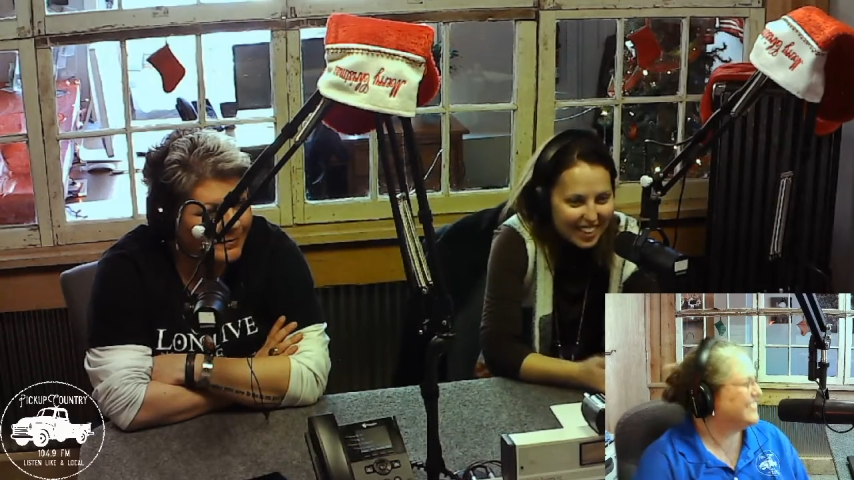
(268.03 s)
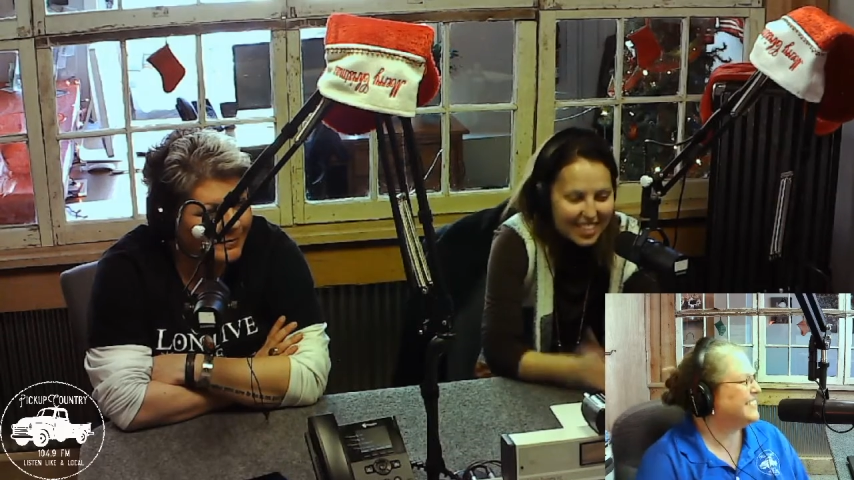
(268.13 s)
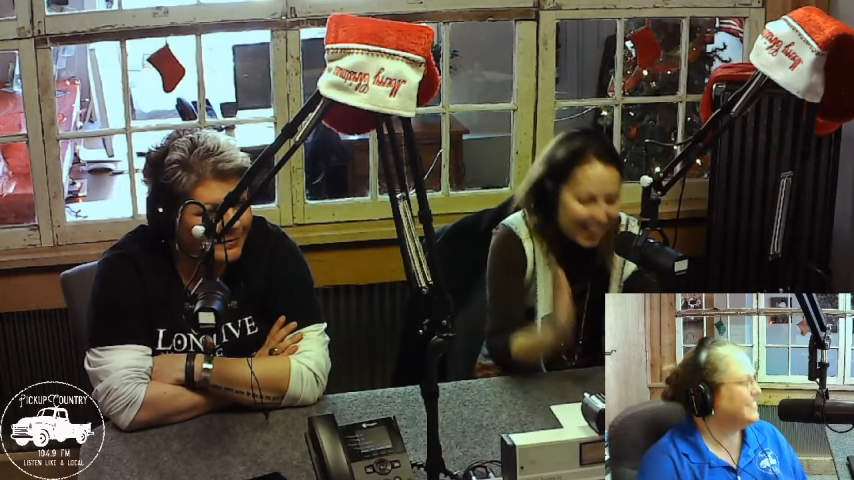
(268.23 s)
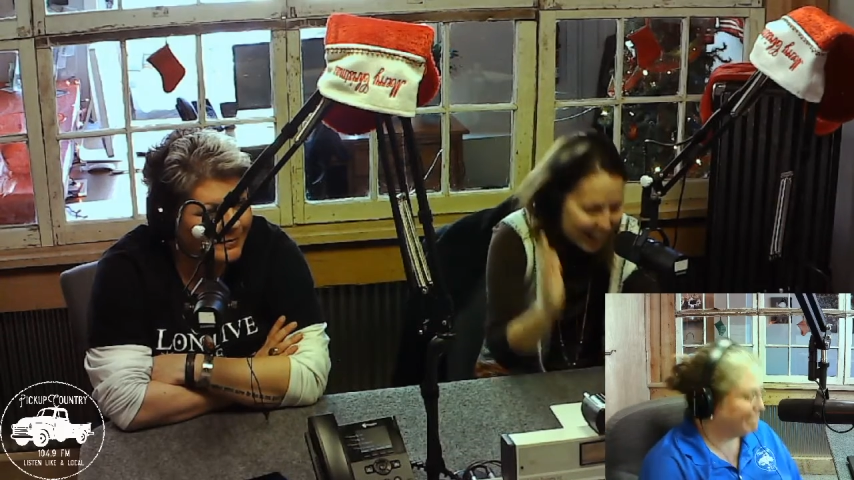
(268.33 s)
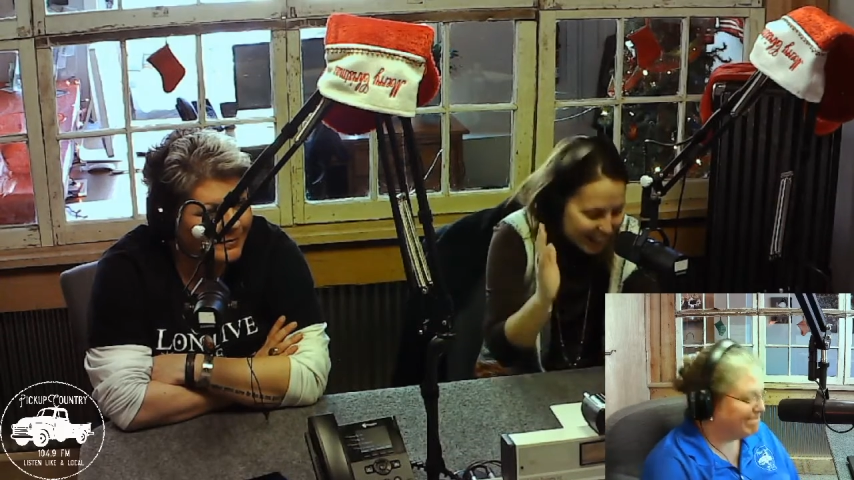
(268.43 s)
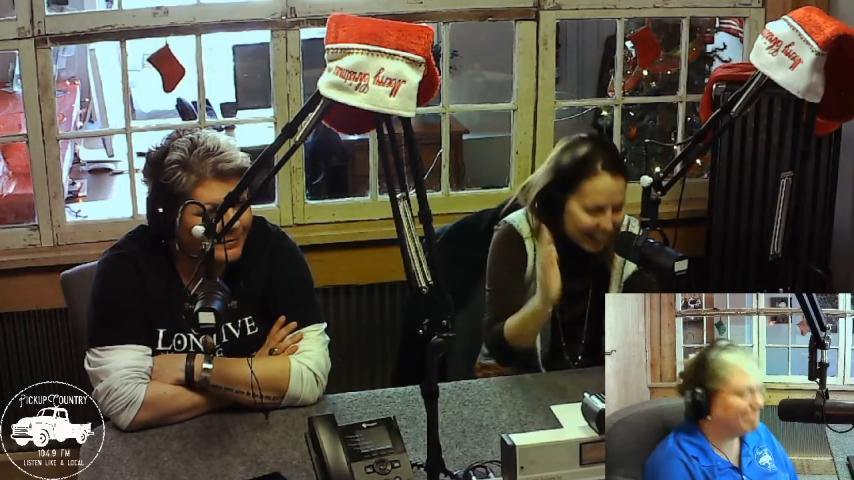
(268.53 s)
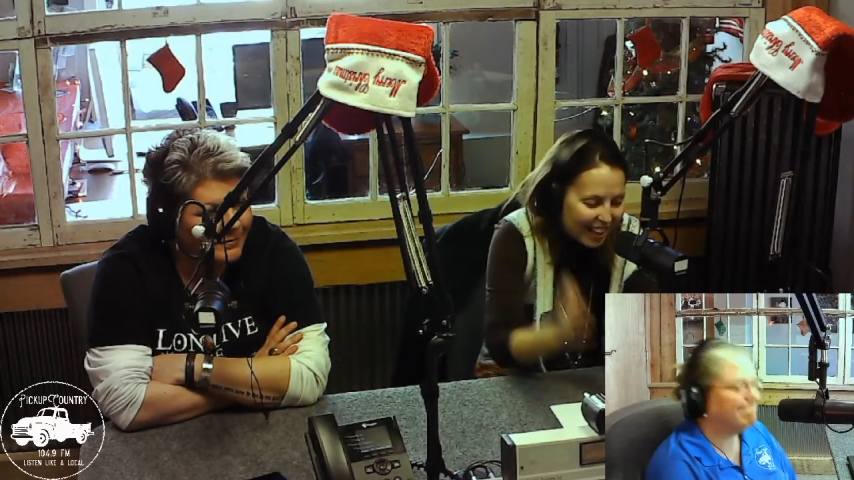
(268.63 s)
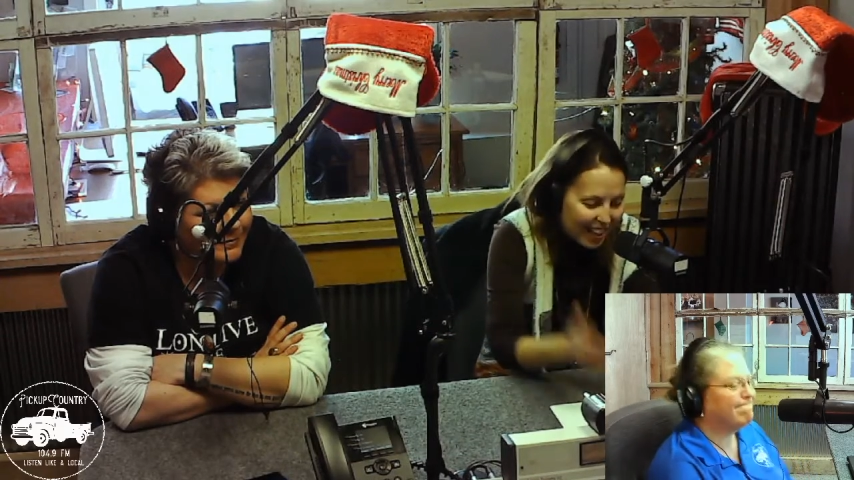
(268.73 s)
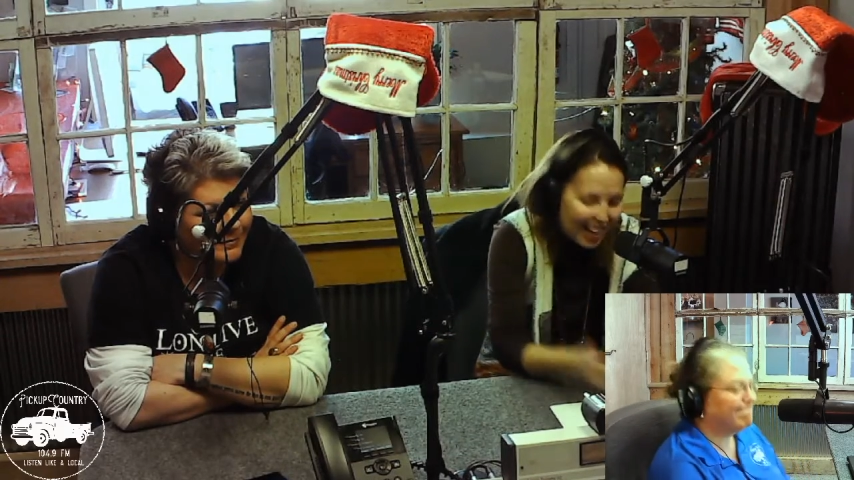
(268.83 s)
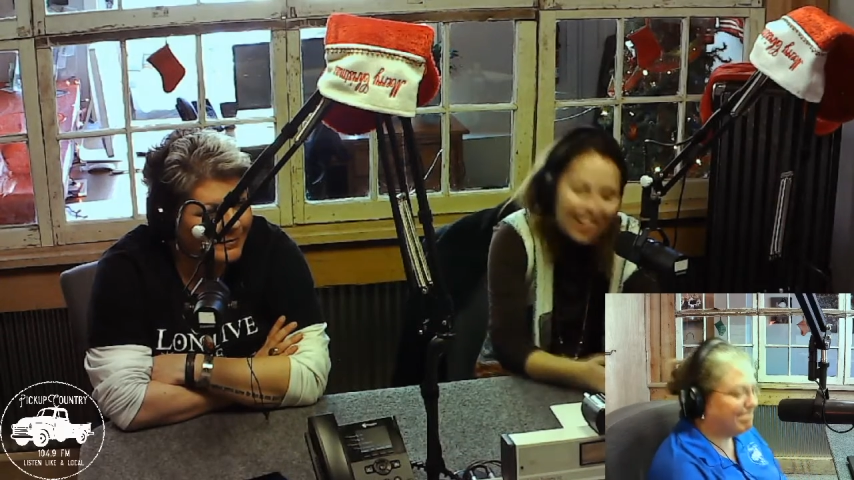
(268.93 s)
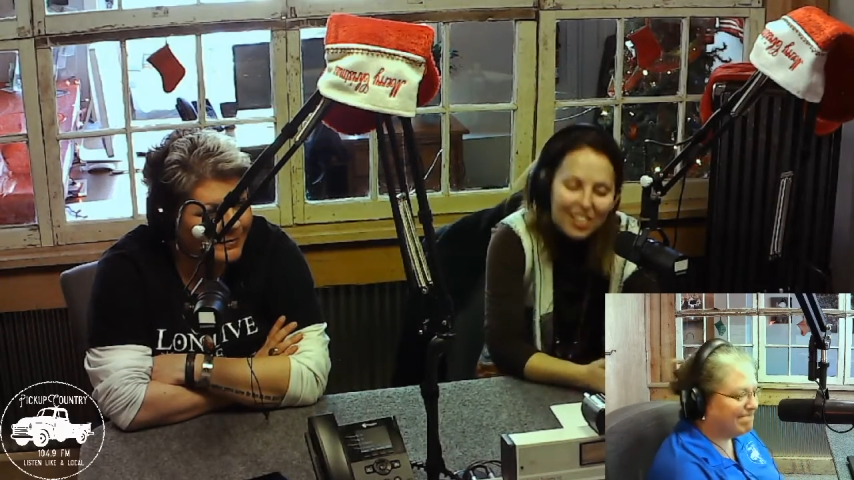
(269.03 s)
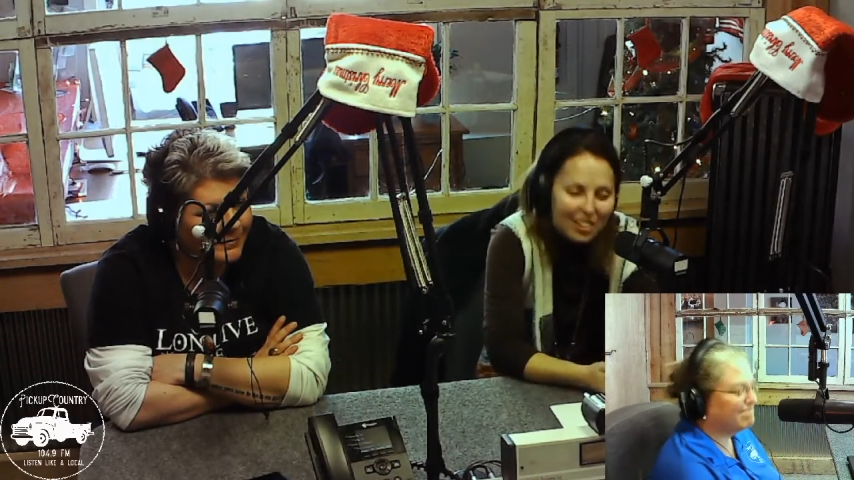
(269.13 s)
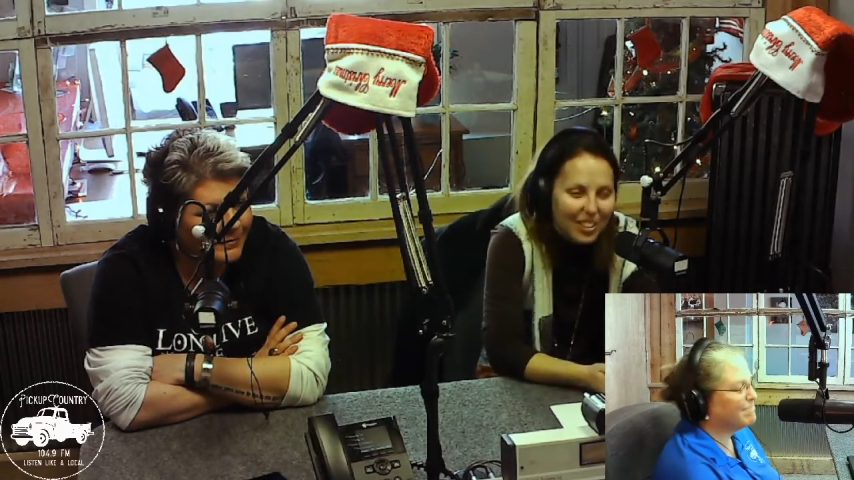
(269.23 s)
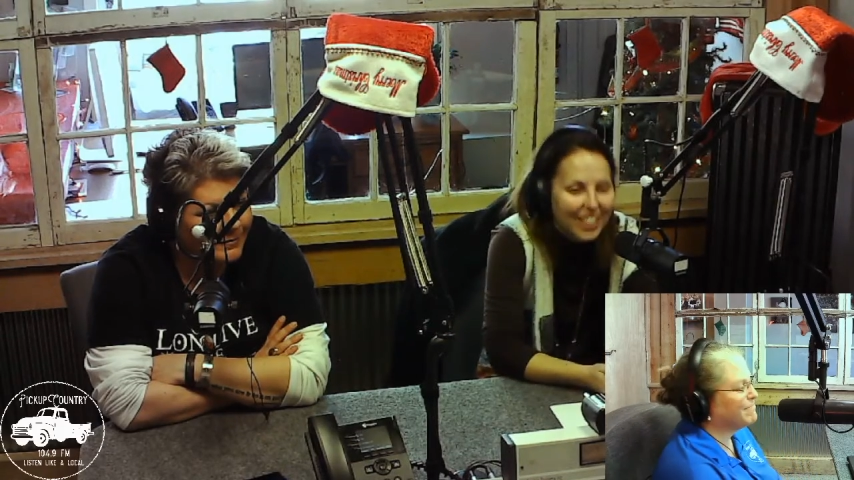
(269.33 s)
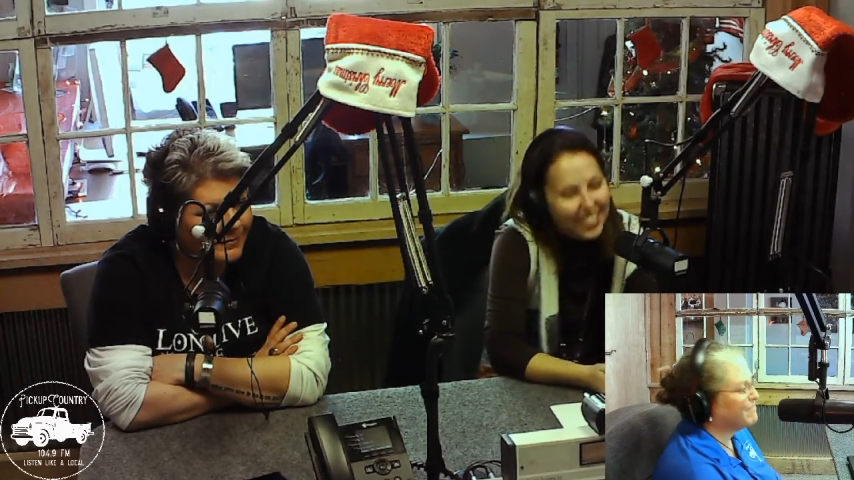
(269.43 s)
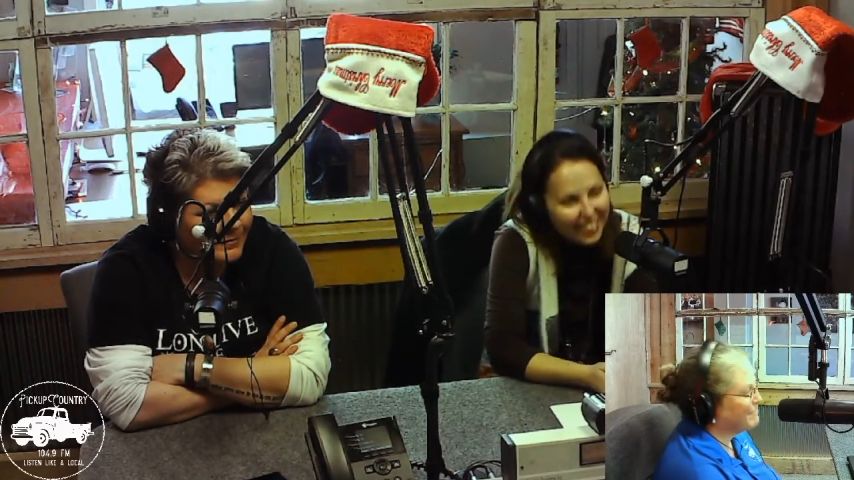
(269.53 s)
Say, "Hey, Gary, how you doing?"